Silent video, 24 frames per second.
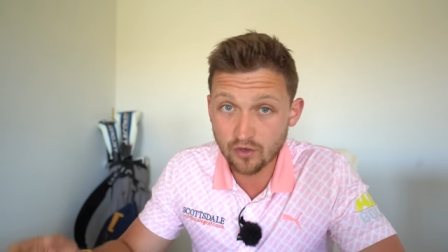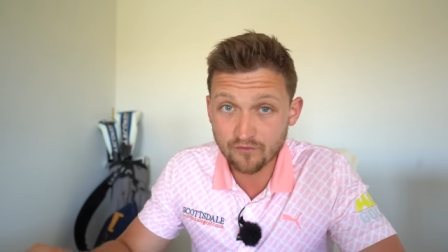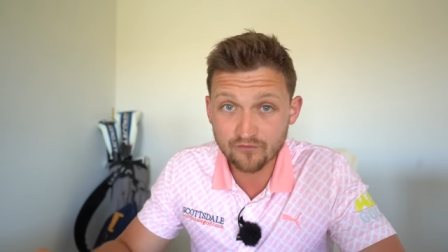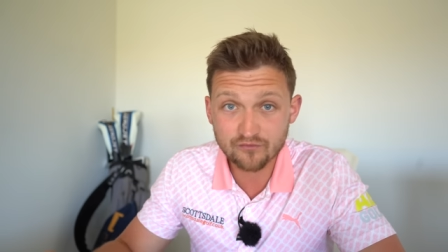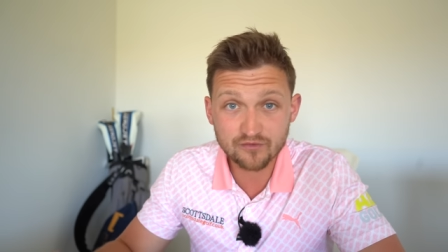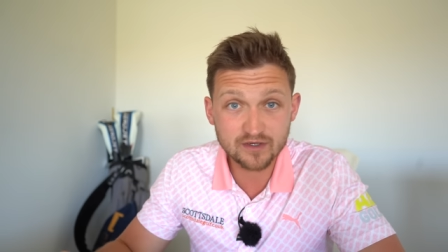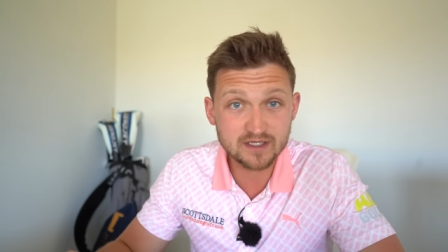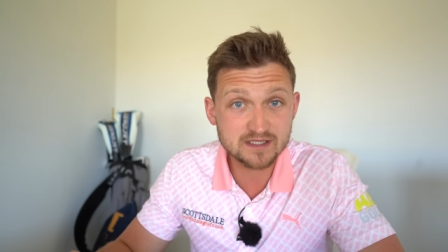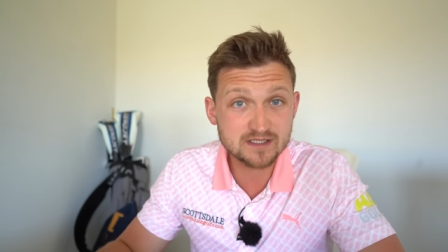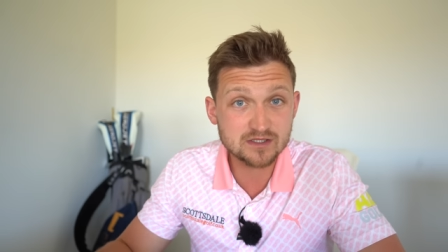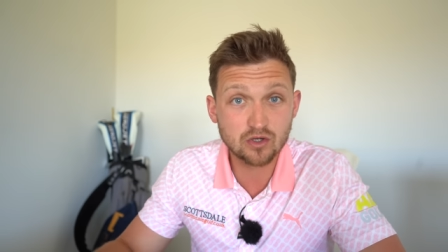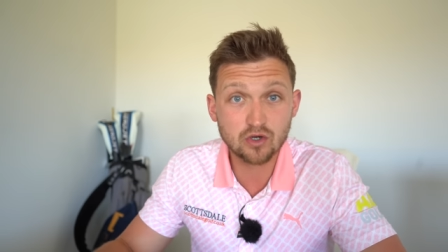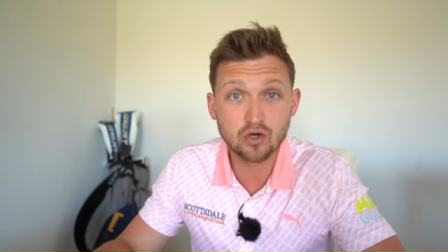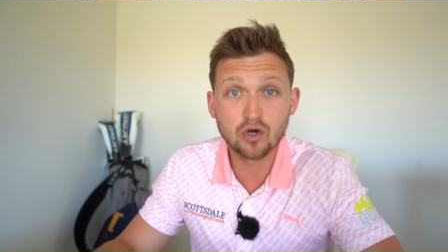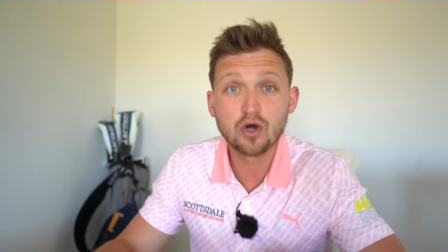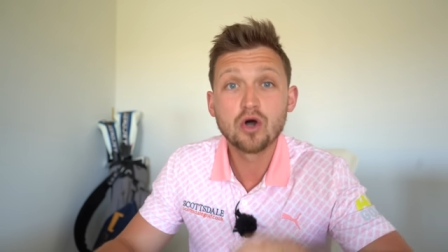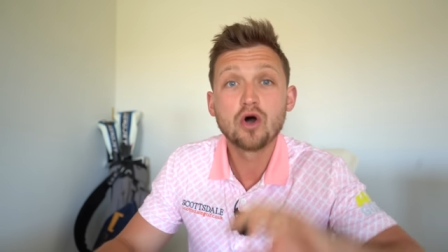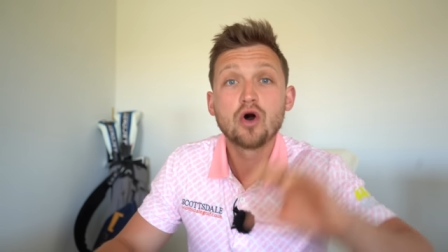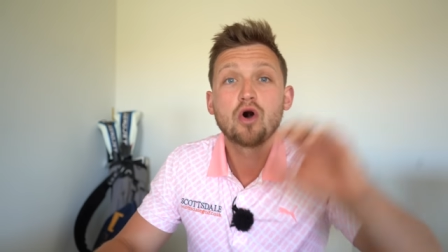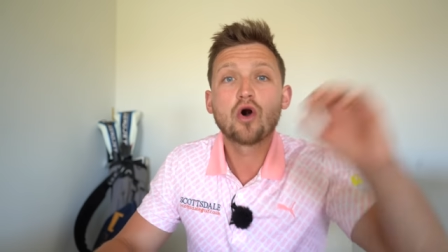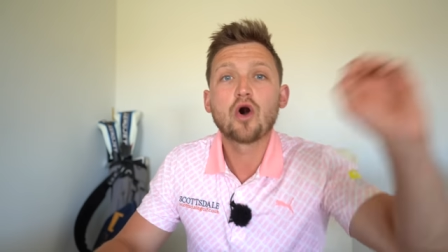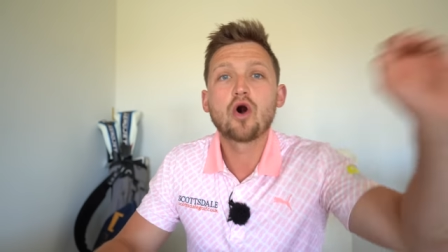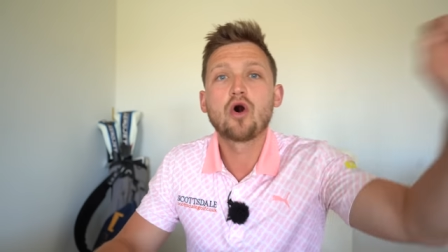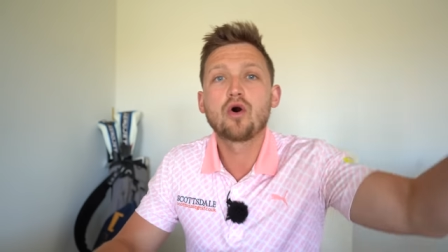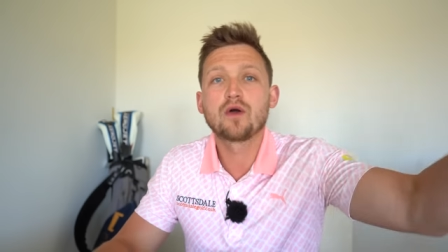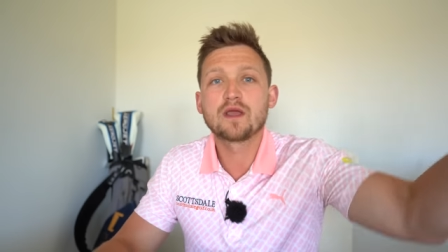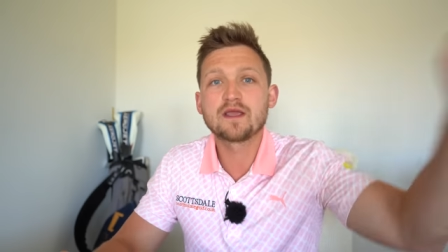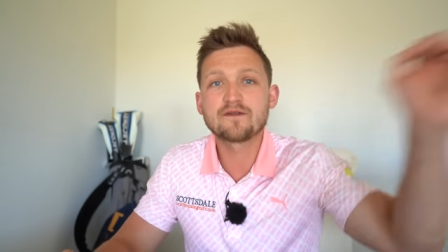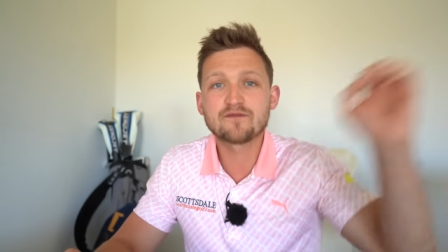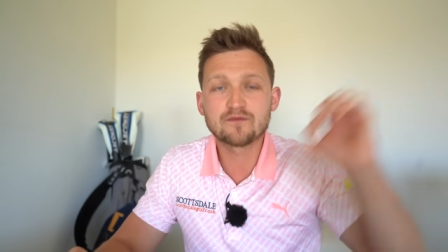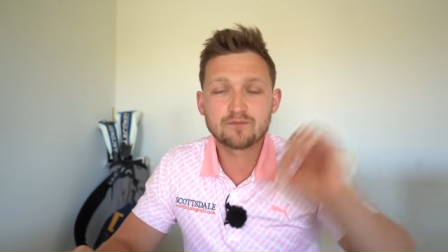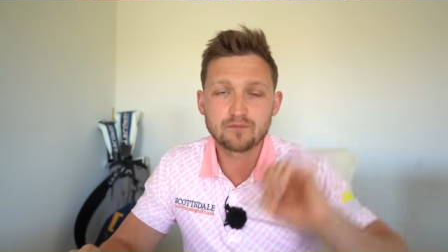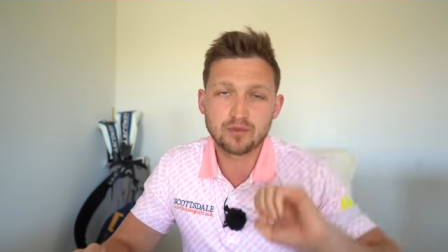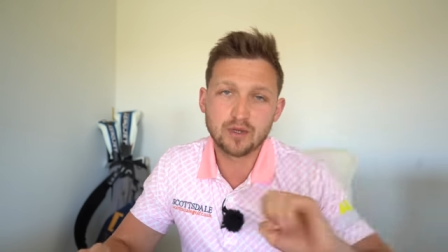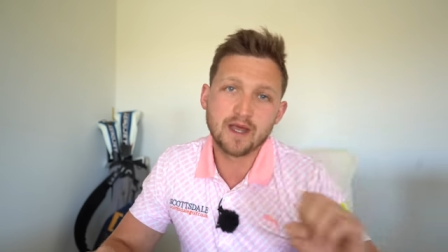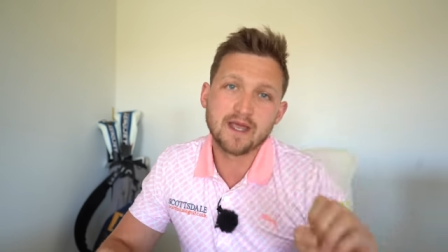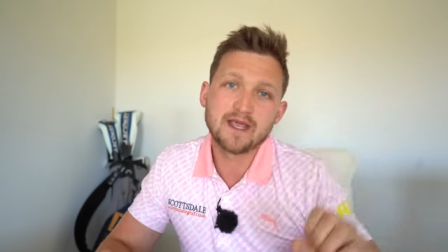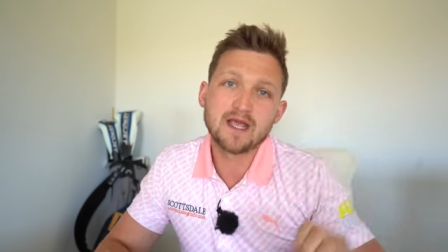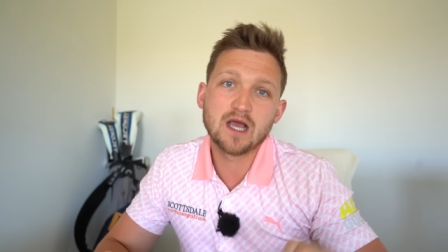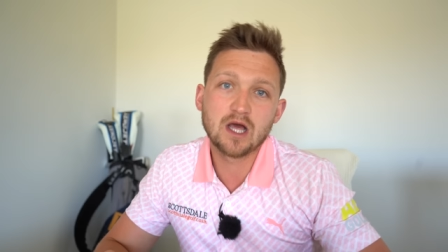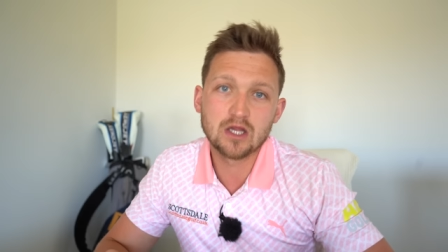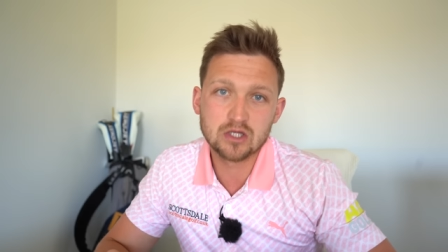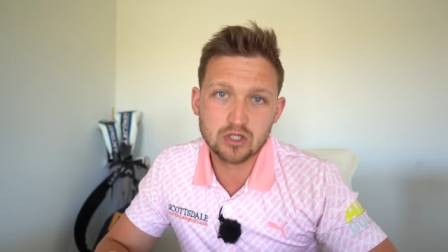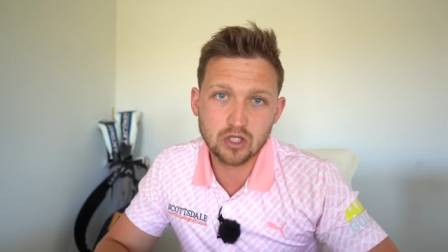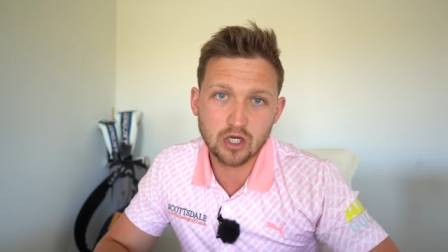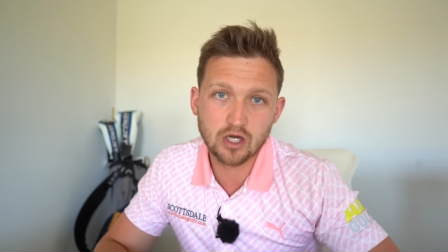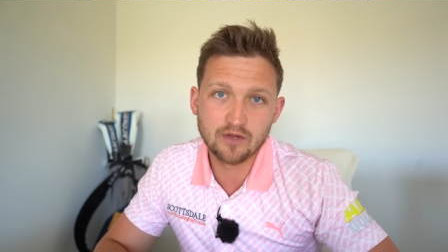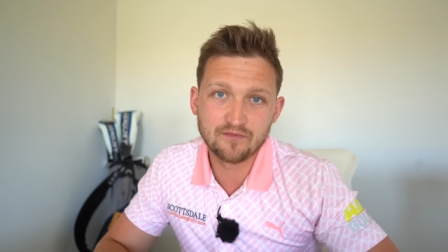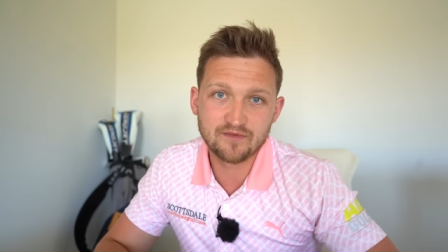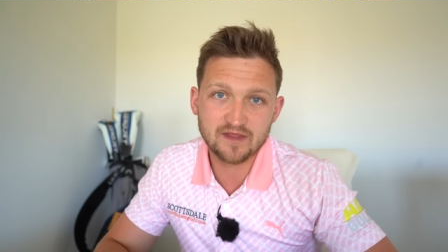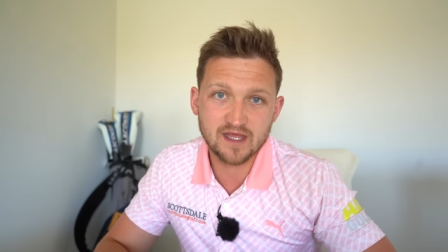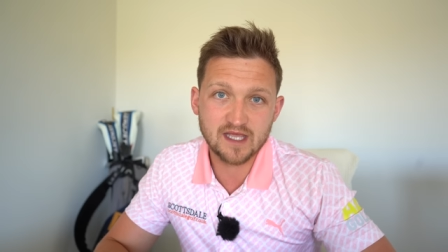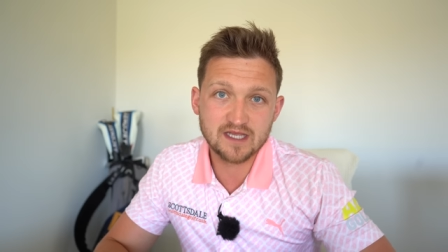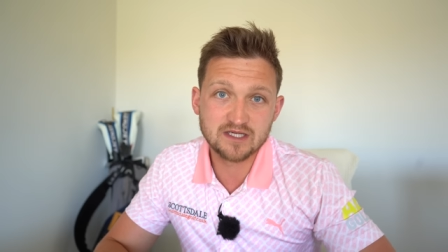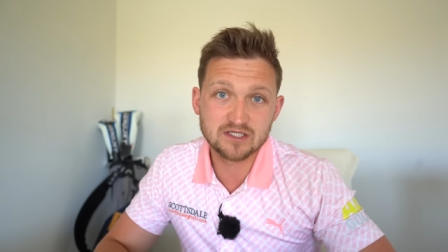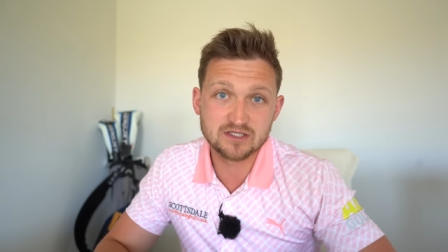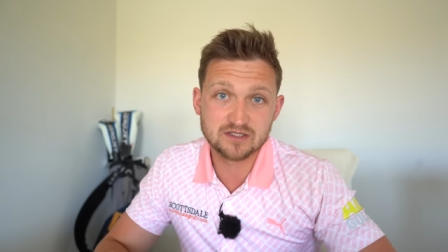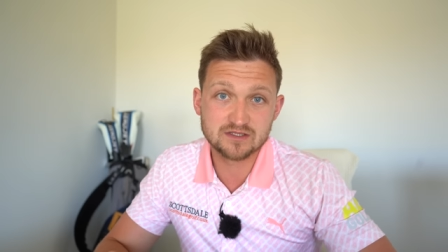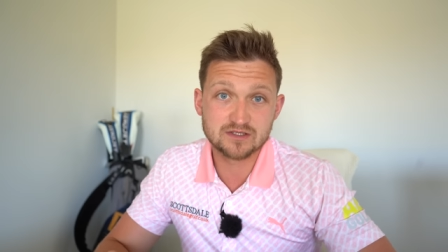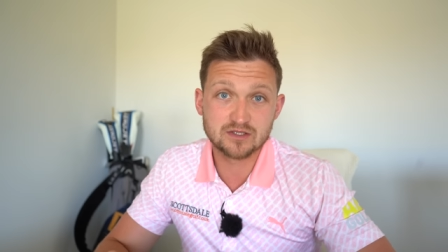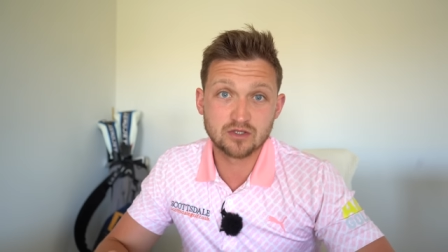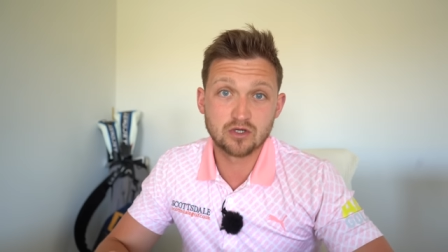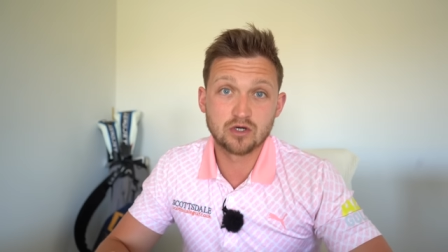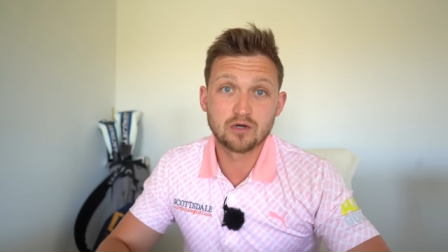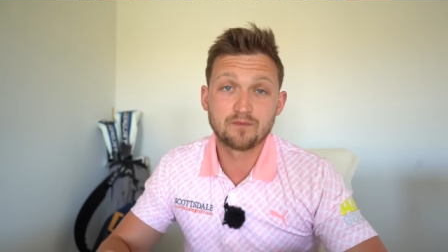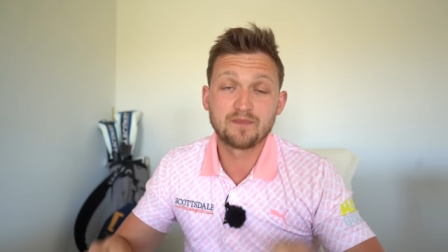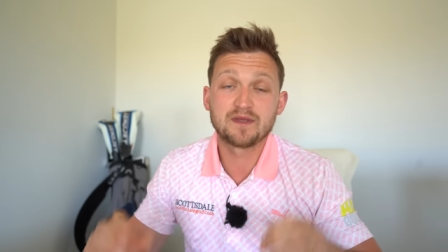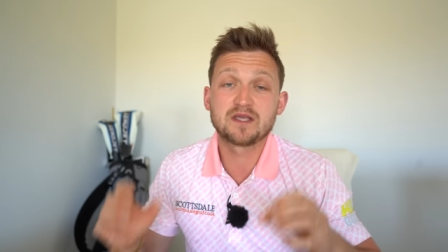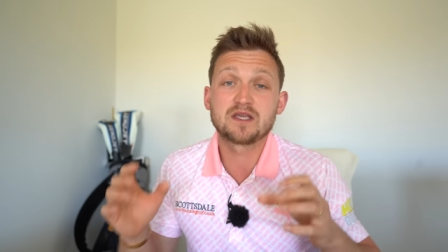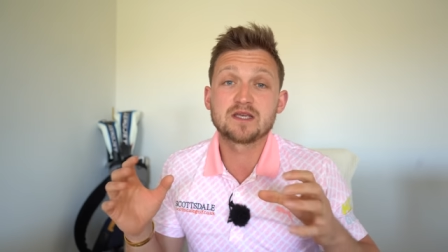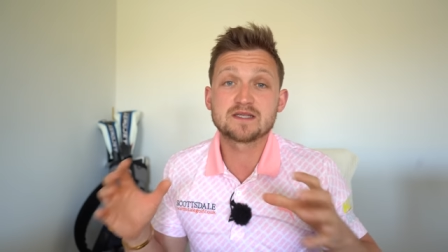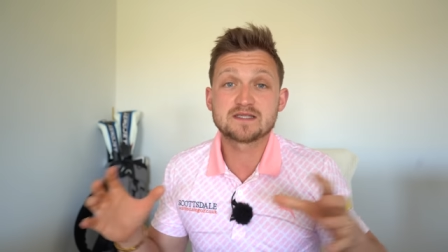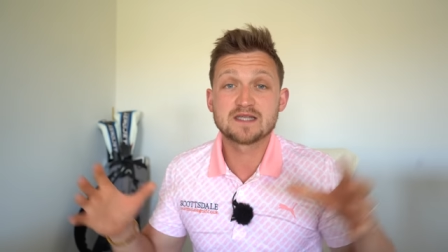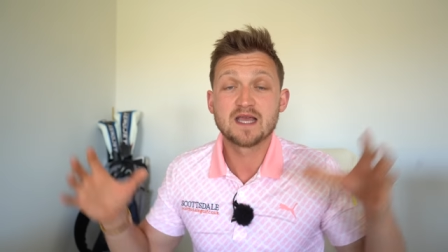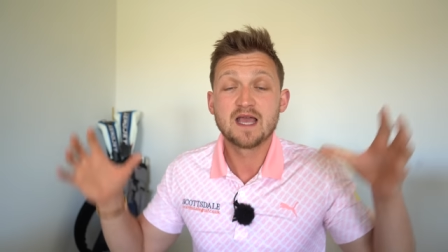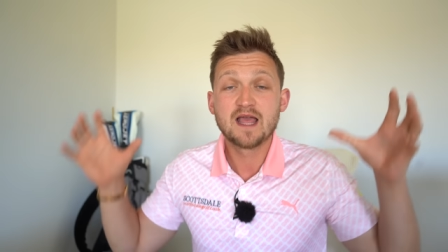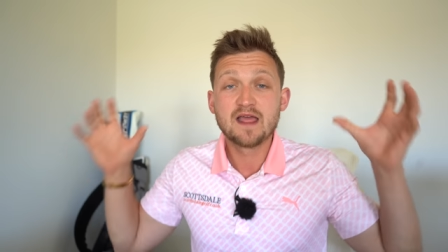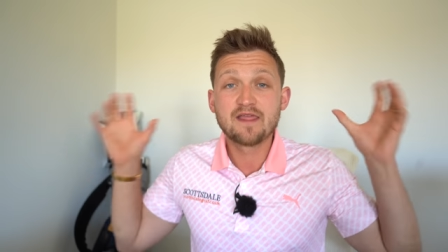Free Tour or even play a lot on the Asian Tour because